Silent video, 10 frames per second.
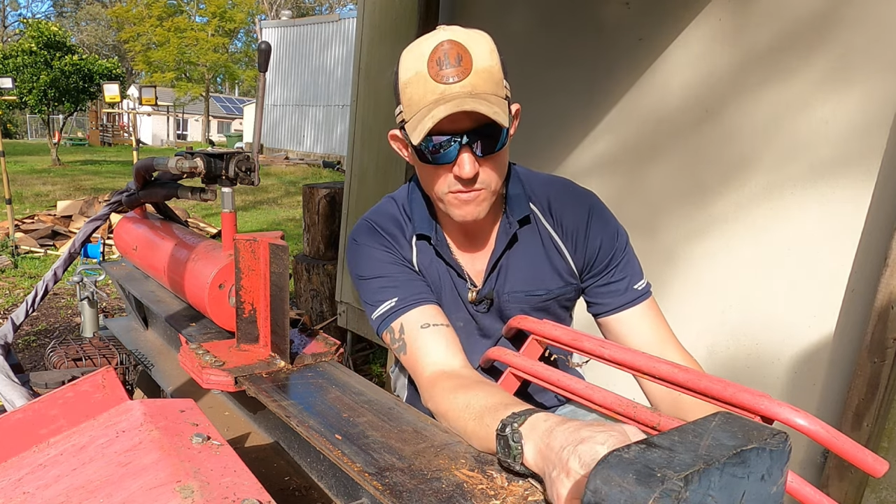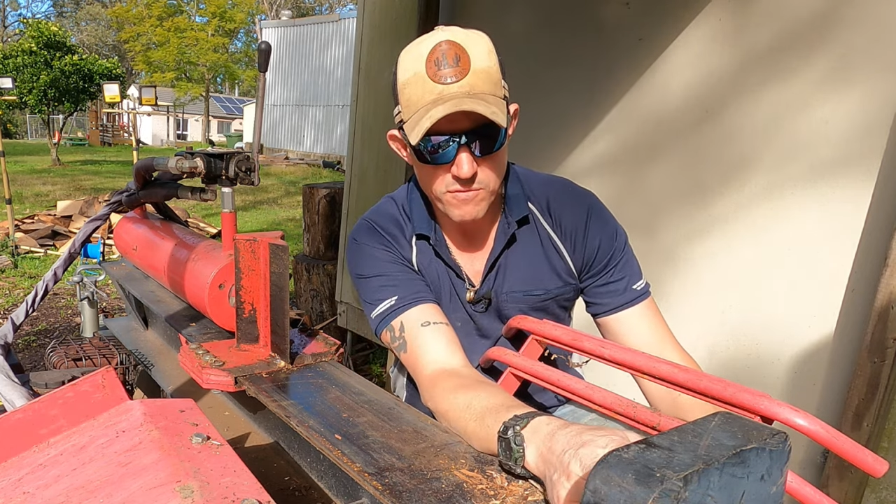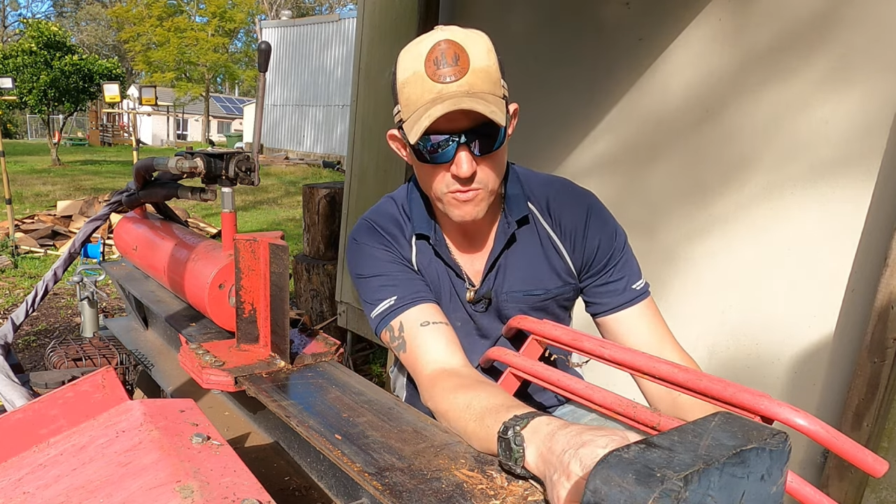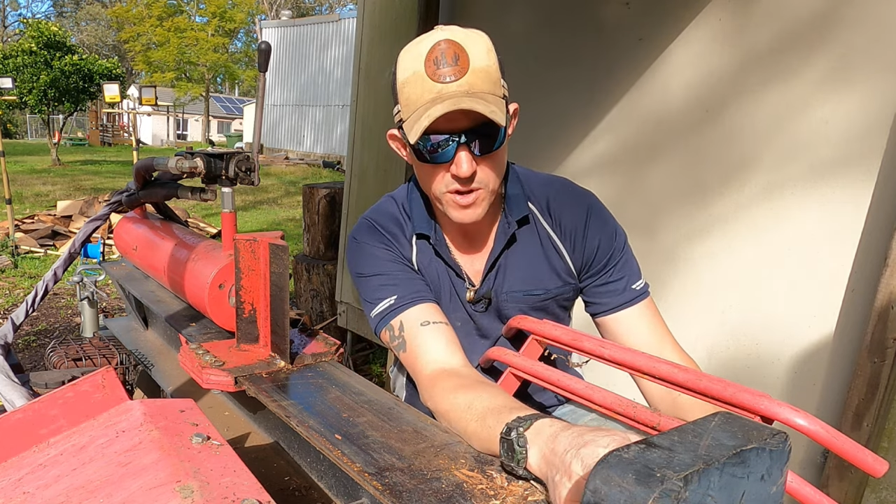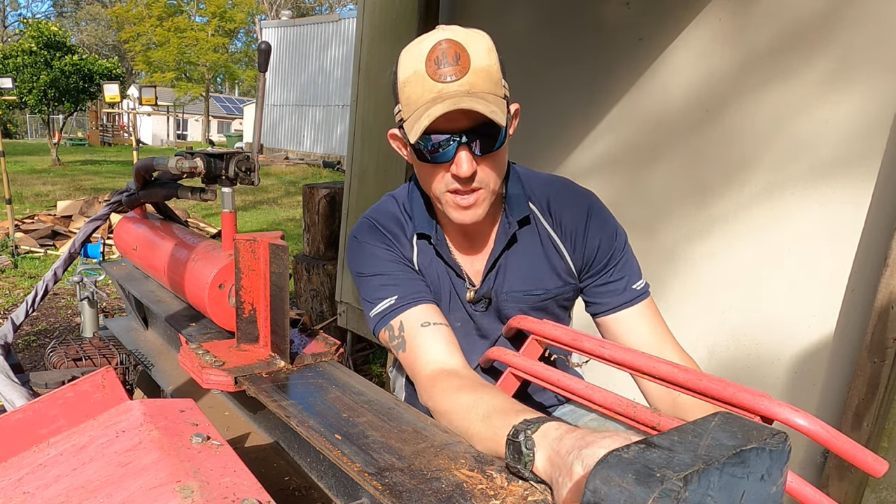
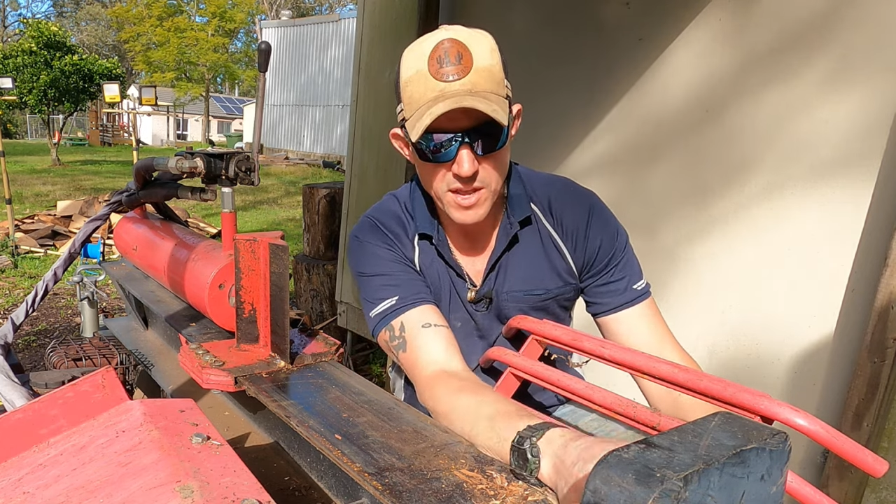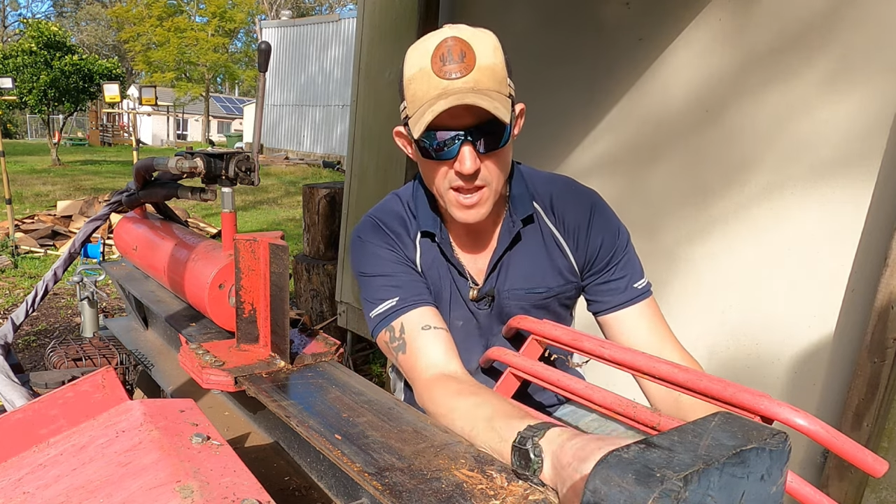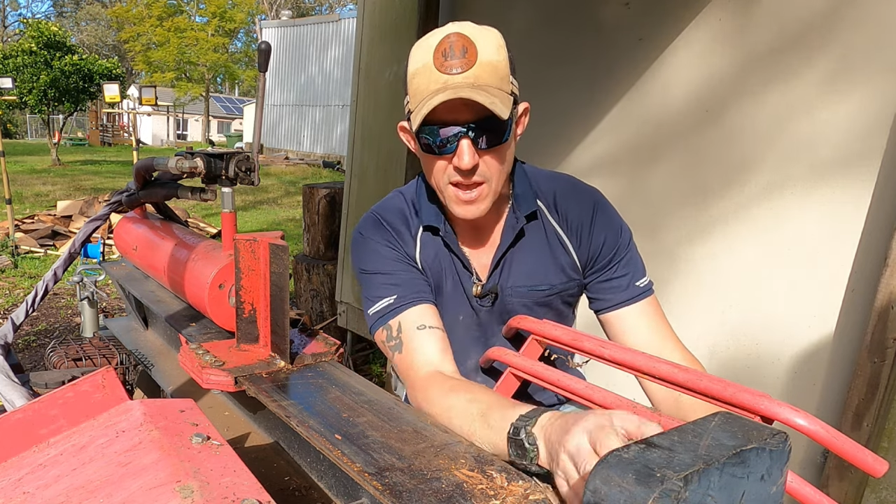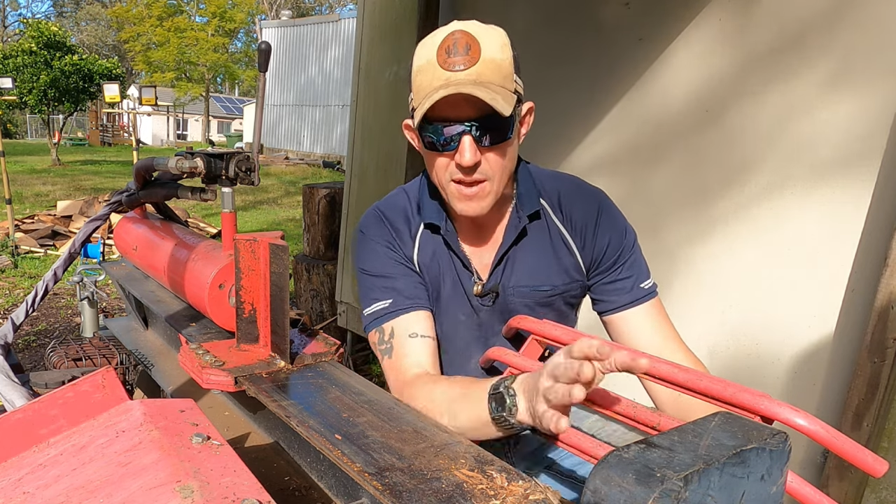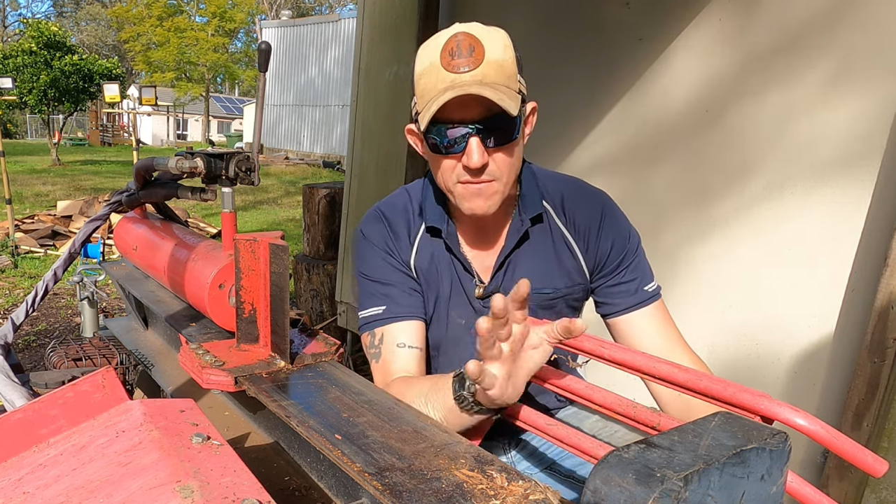foot here,
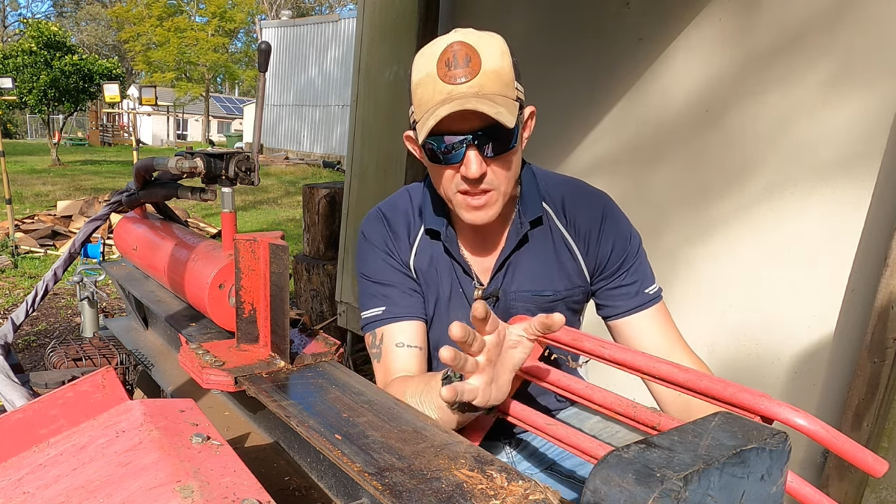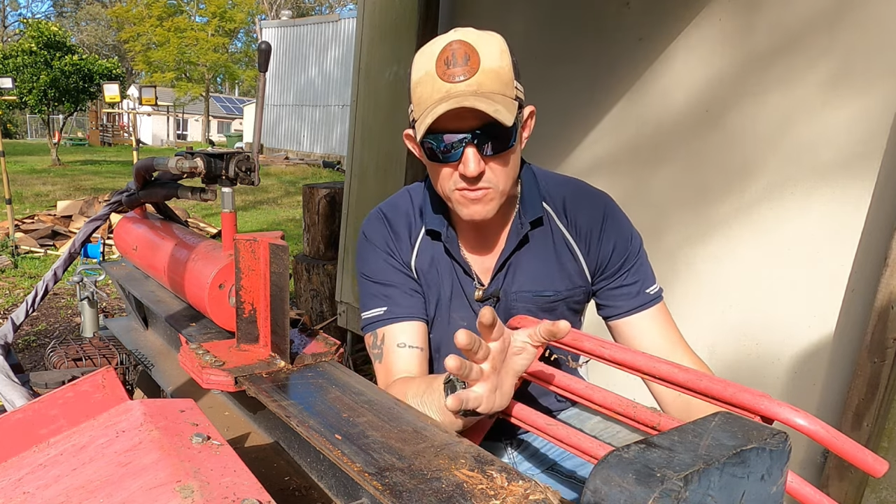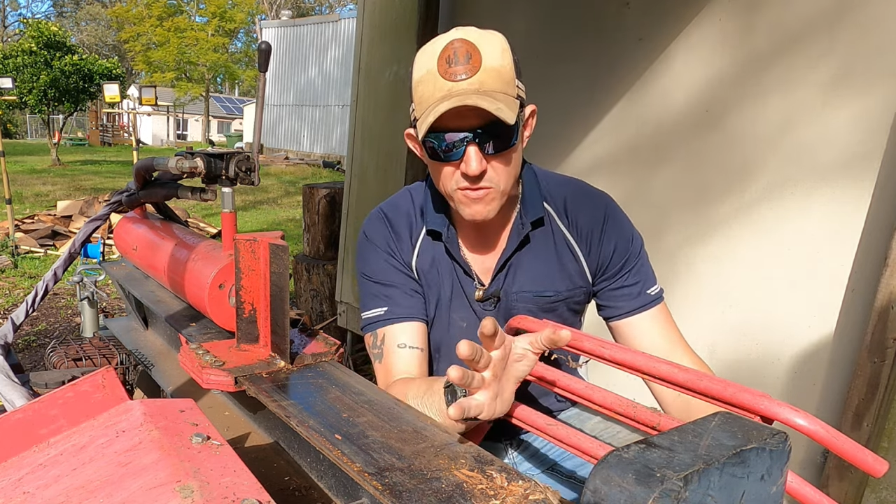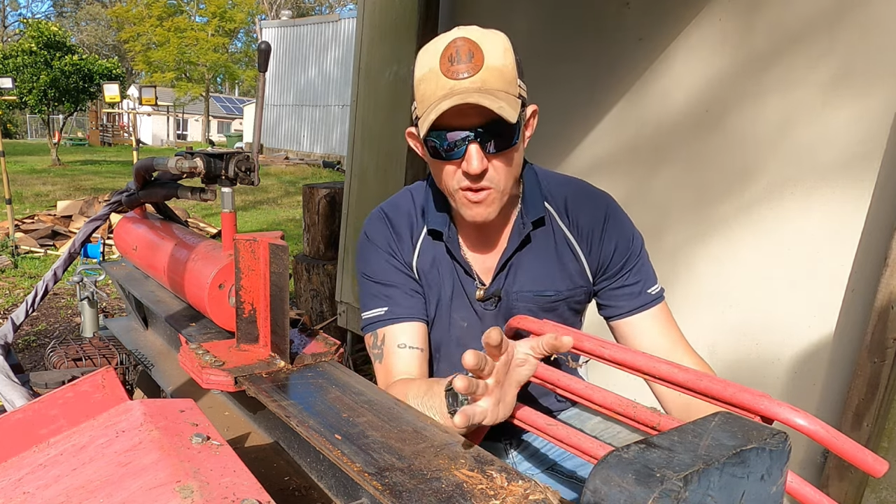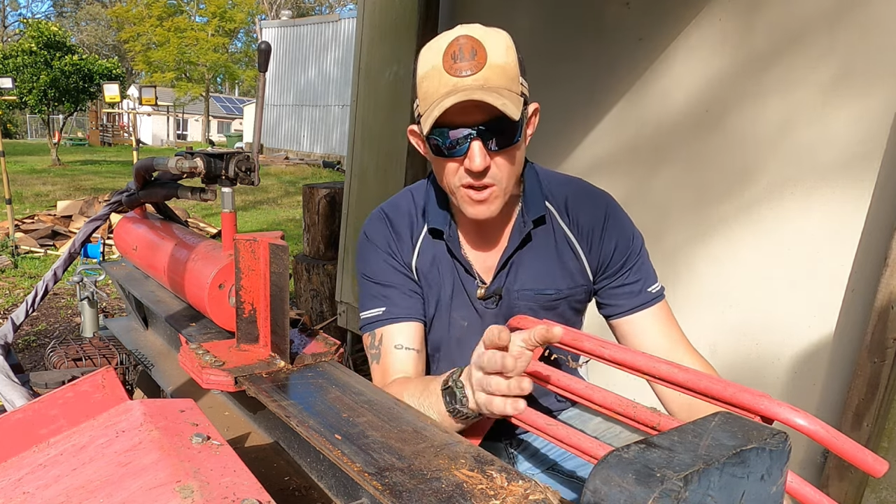and that's
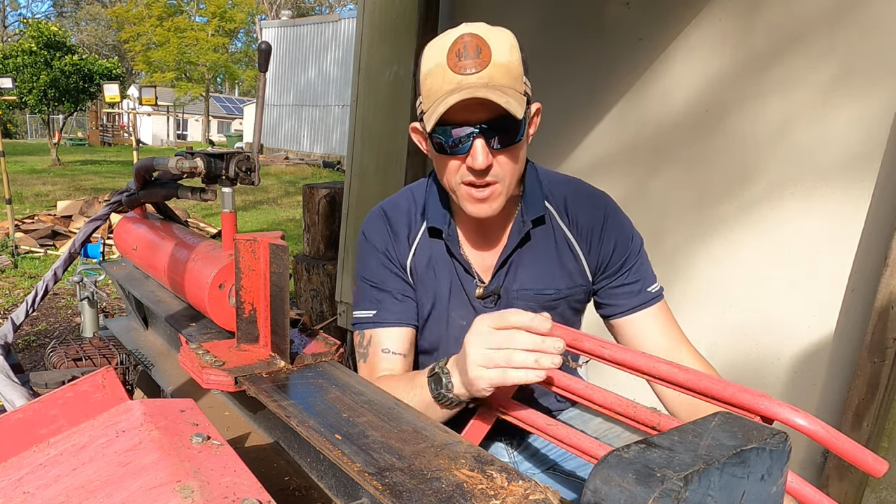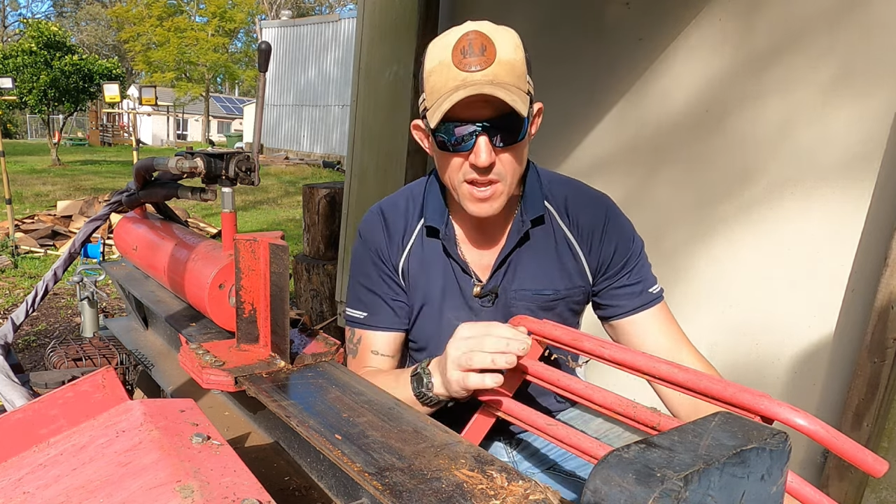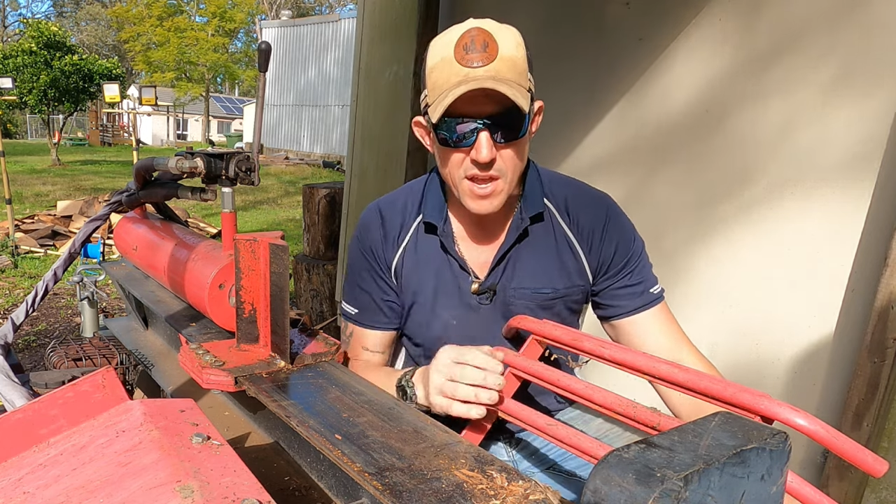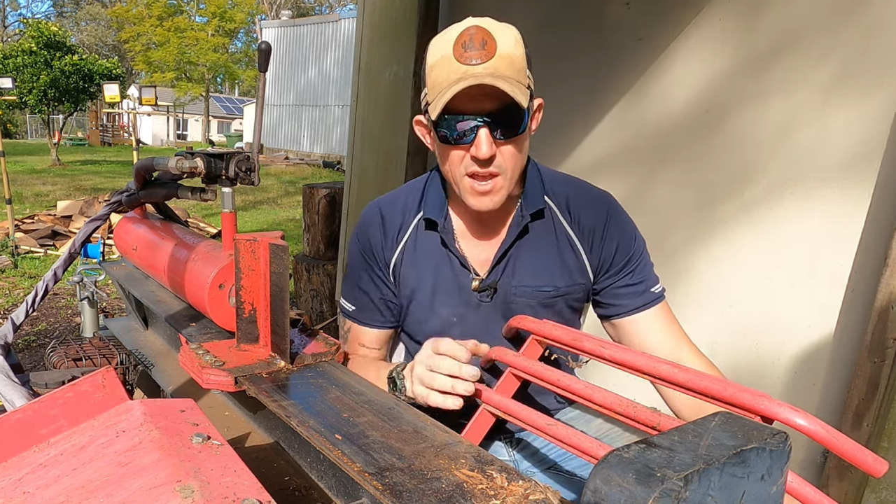fine.